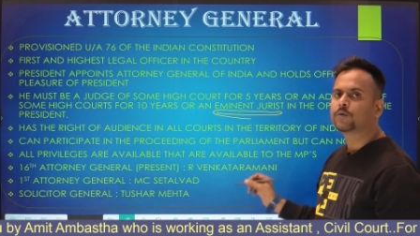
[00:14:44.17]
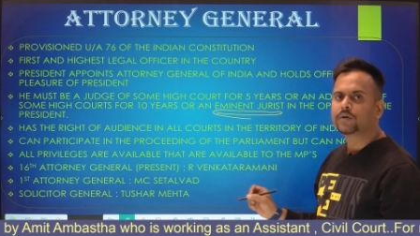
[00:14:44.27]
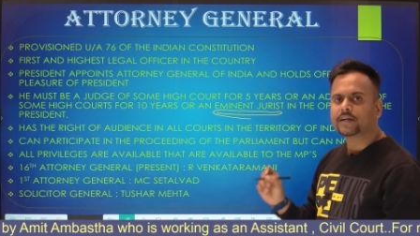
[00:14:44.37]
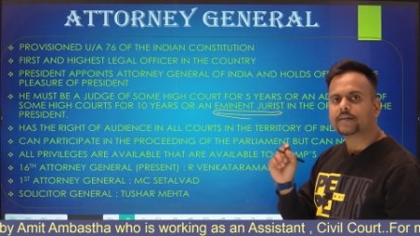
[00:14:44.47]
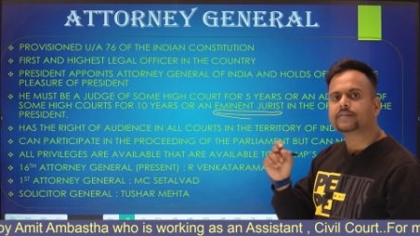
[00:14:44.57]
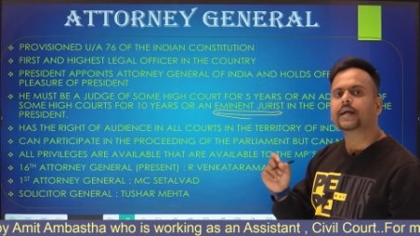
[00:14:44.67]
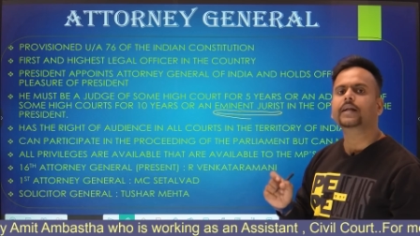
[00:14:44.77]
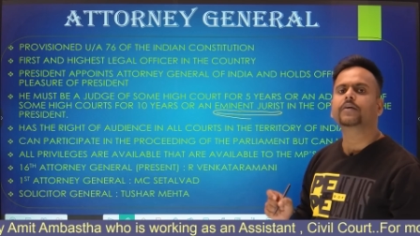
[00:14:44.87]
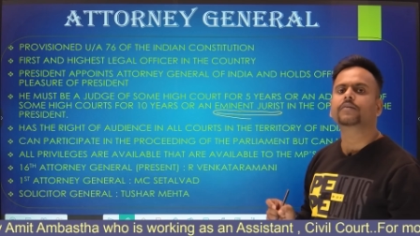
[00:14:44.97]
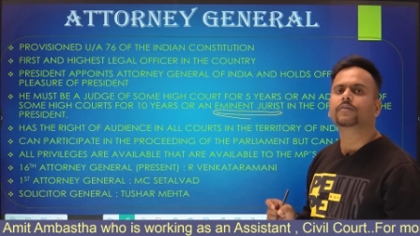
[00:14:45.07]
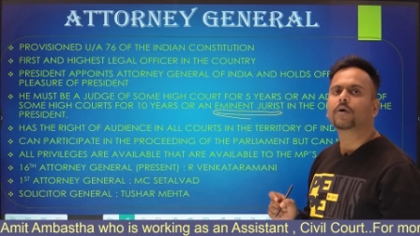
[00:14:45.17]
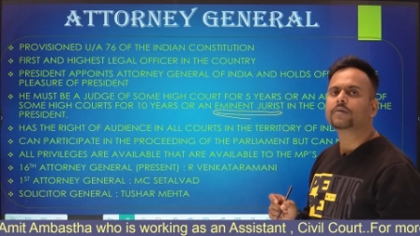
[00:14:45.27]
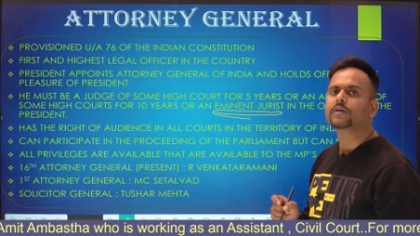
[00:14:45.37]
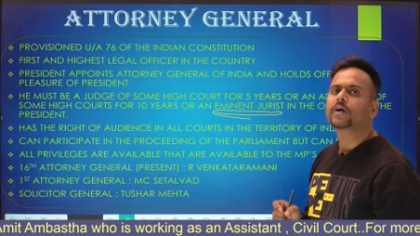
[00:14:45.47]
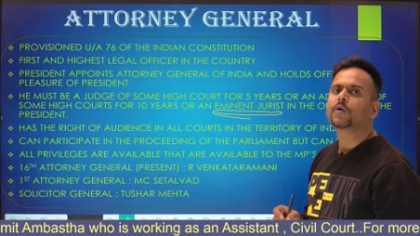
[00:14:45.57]
understanding of laws.
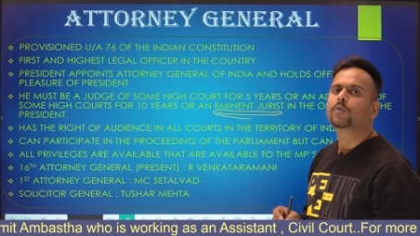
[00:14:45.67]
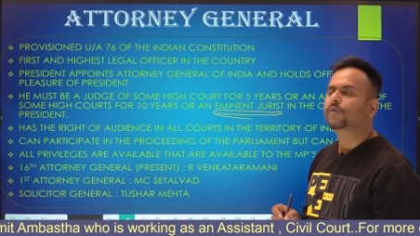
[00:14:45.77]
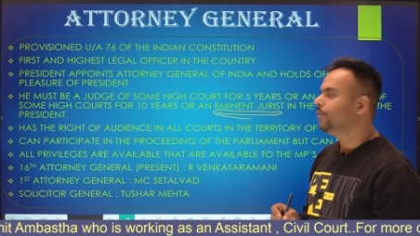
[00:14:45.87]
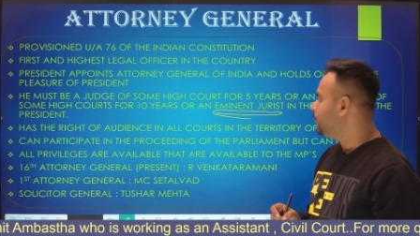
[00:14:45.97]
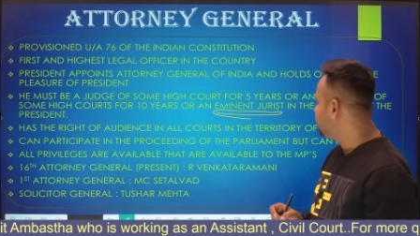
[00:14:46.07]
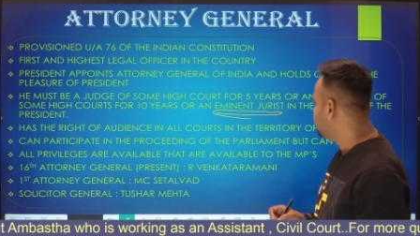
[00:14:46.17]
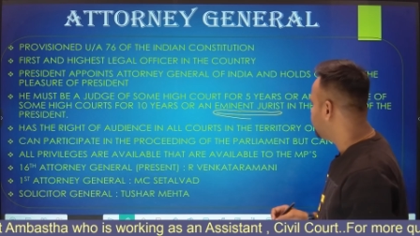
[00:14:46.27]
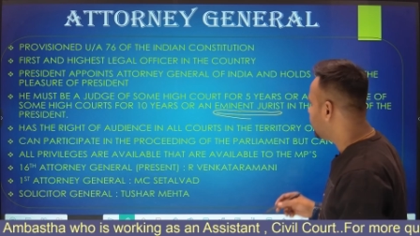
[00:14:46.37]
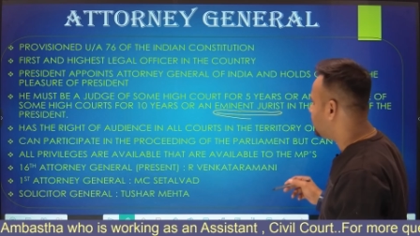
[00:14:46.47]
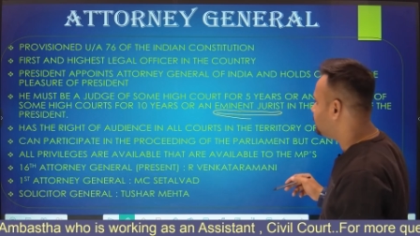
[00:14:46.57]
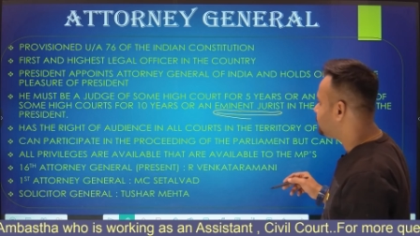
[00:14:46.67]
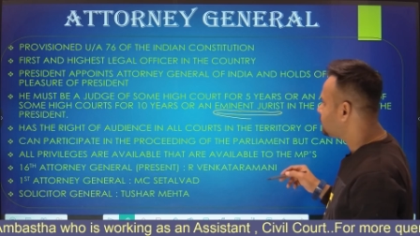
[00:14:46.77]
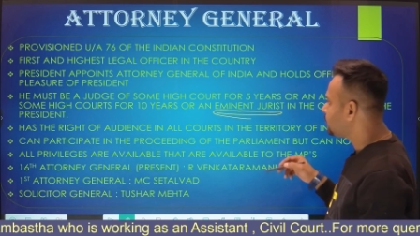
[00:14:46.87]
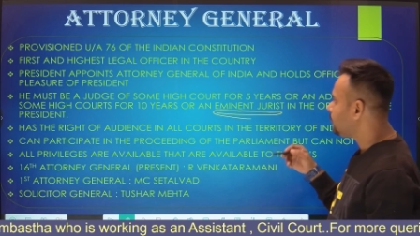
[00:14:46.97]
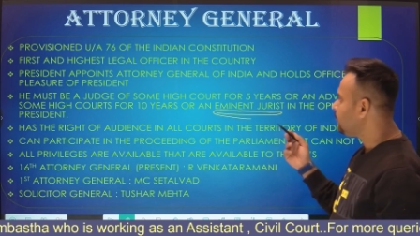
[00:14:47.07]
Okay,
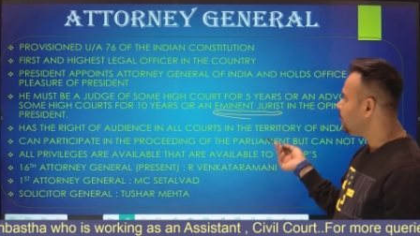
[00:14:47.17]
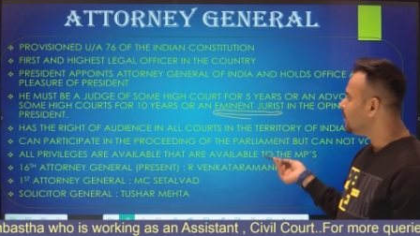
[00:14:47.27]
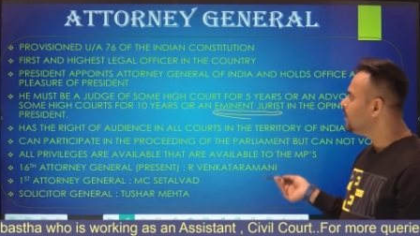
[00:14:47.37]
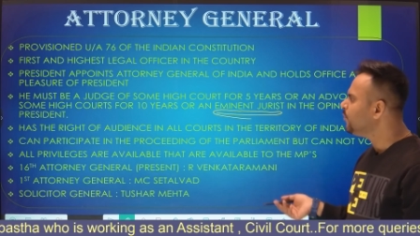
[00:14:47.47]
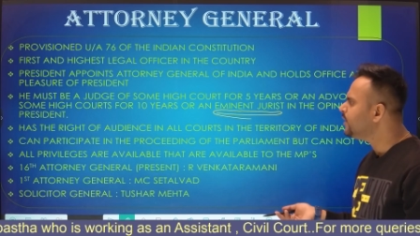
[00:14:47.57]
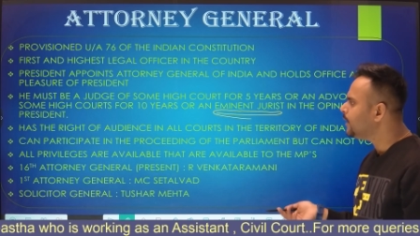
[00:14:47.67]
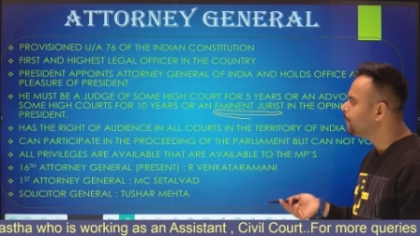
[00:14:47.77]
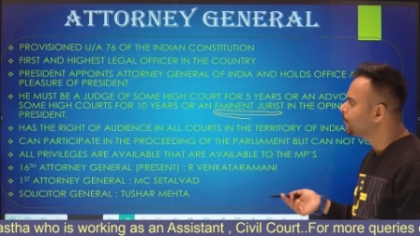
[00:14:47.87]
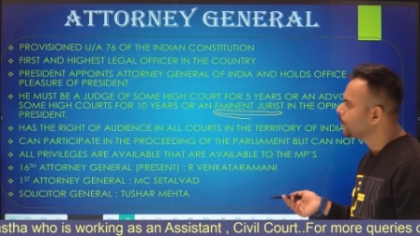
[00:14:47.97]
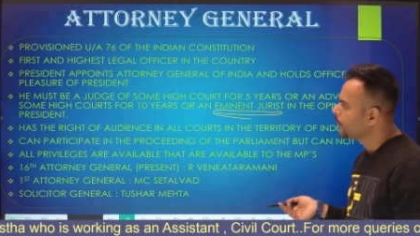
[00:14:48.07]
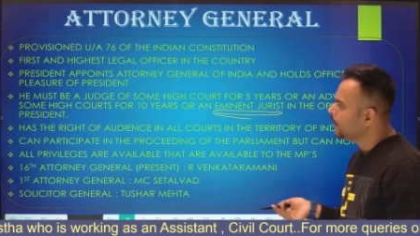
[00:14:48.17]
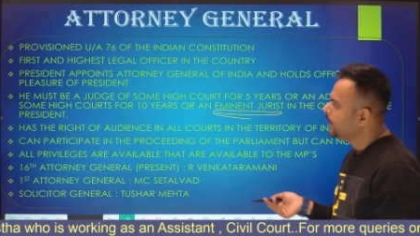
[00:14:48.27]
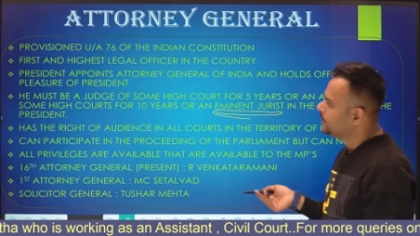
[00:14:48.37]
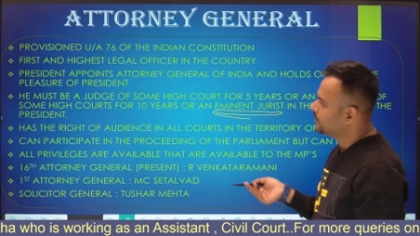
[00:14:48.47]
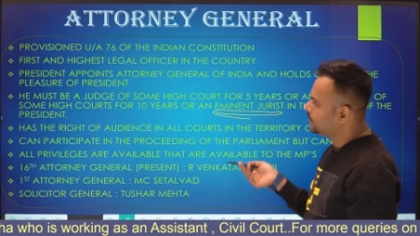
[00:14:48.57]
now see,
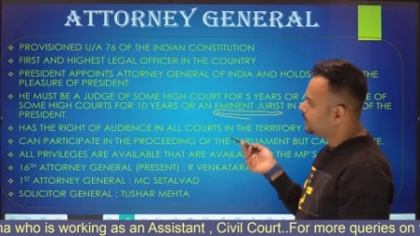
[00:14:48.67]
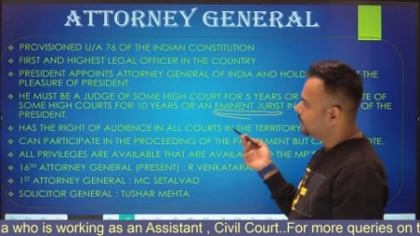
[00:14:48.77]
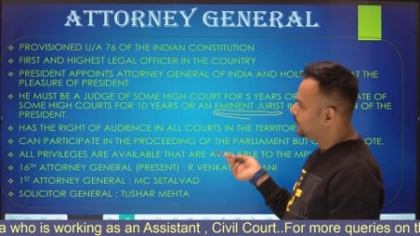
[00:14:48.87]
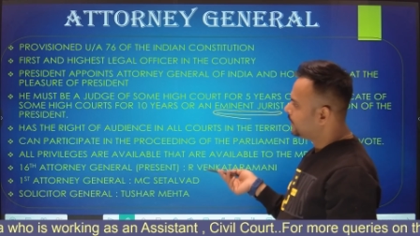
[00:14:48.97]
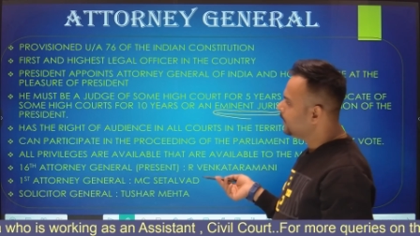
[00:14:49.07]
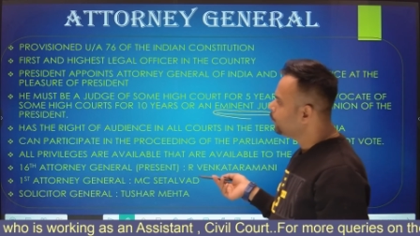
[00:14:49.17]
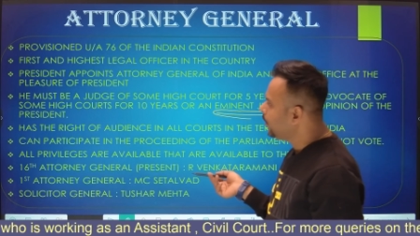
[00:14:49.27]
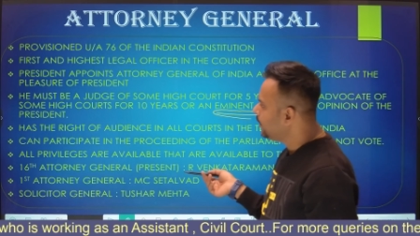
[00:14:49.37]
the second point,